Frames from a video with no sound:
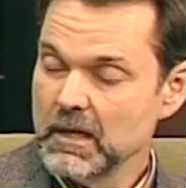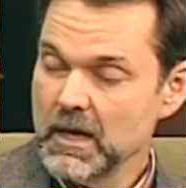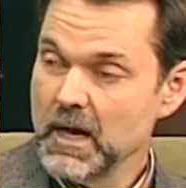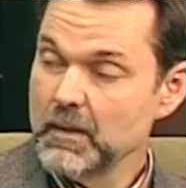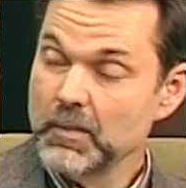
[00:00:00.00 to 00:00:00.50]

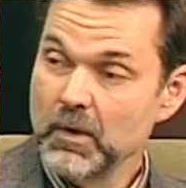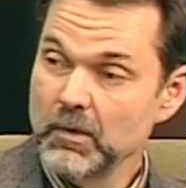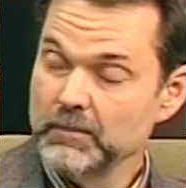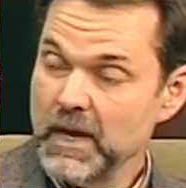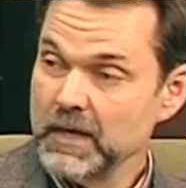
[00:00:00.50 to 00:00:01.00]
help
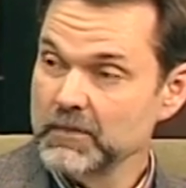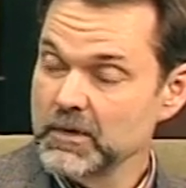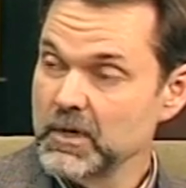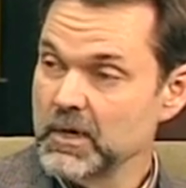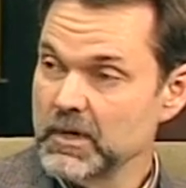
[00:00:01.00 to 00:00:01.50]
hold back the
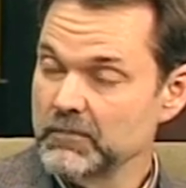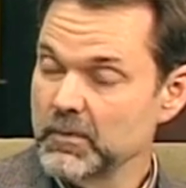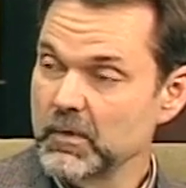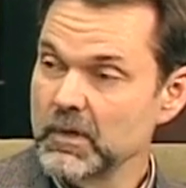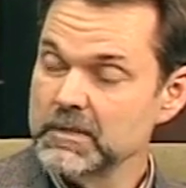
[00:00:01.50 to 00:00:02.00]
urine, if
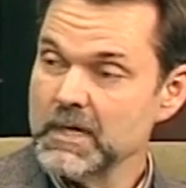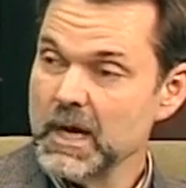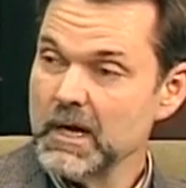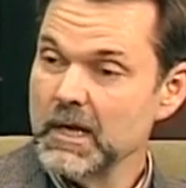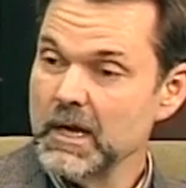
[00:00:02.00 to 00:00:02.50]
you will. It's
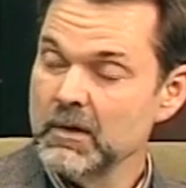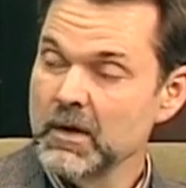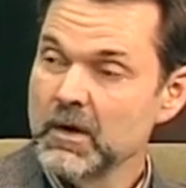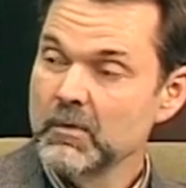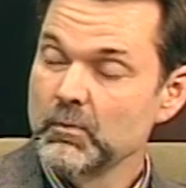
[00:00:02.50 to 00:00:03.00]
kind of like
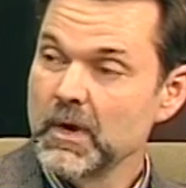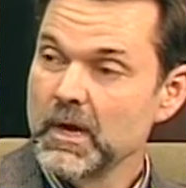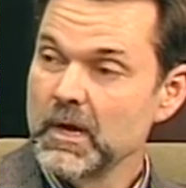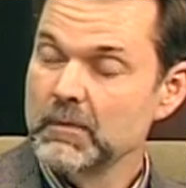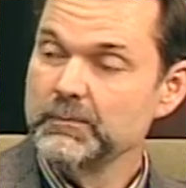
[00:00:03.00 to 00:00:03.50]

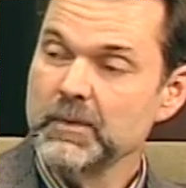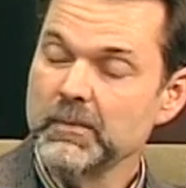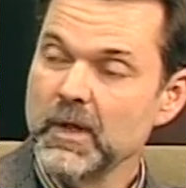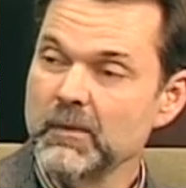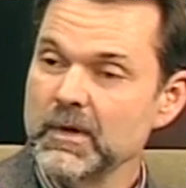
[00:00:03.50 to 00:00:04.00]
when
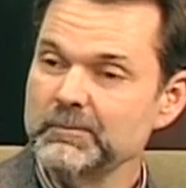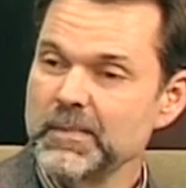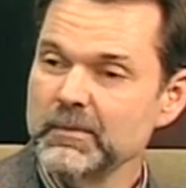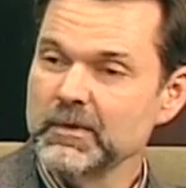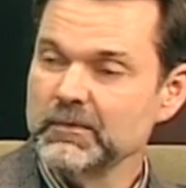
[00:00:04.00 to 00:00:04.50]
people always
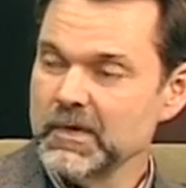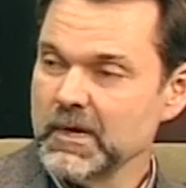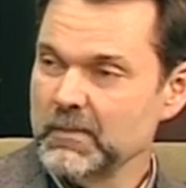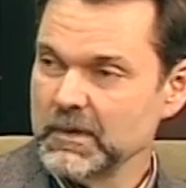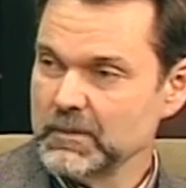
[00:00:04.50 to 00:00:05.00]
people don't think
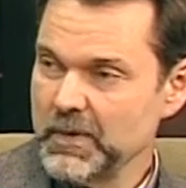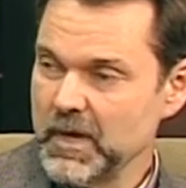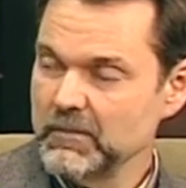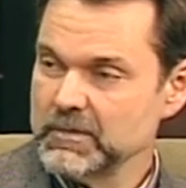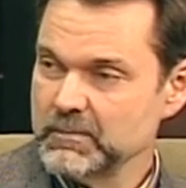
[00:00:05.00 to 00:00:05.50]
about the
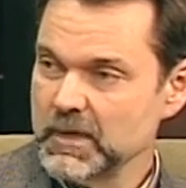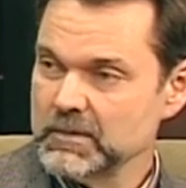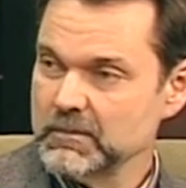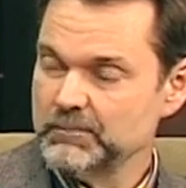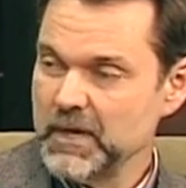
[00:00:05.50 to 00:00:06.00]
pelvis
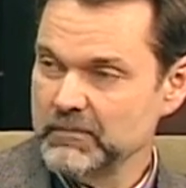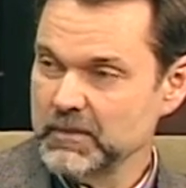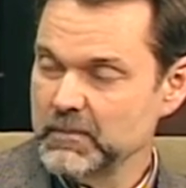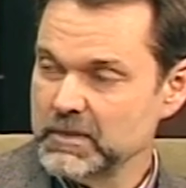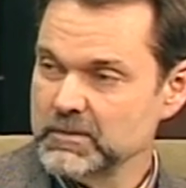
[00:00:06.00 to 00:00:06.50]
mus- pelvic
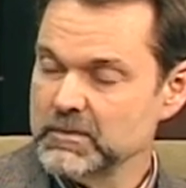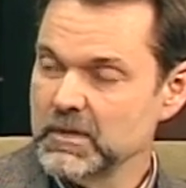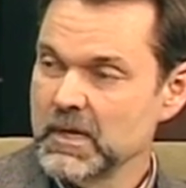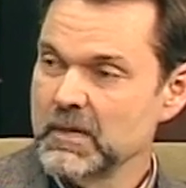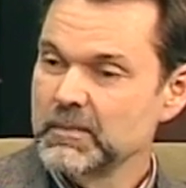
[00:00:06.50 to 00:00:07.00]
muscles,
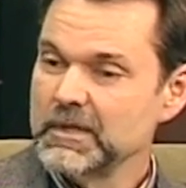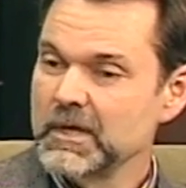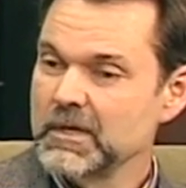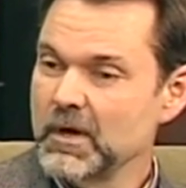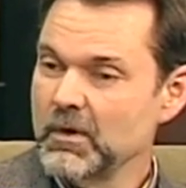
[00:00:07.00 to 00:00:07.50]
but
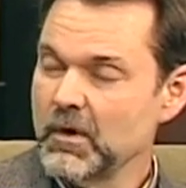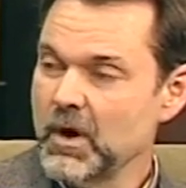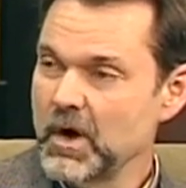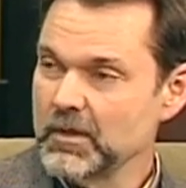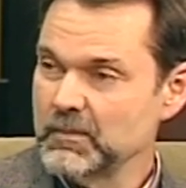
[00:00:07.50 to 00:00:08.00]
they know all the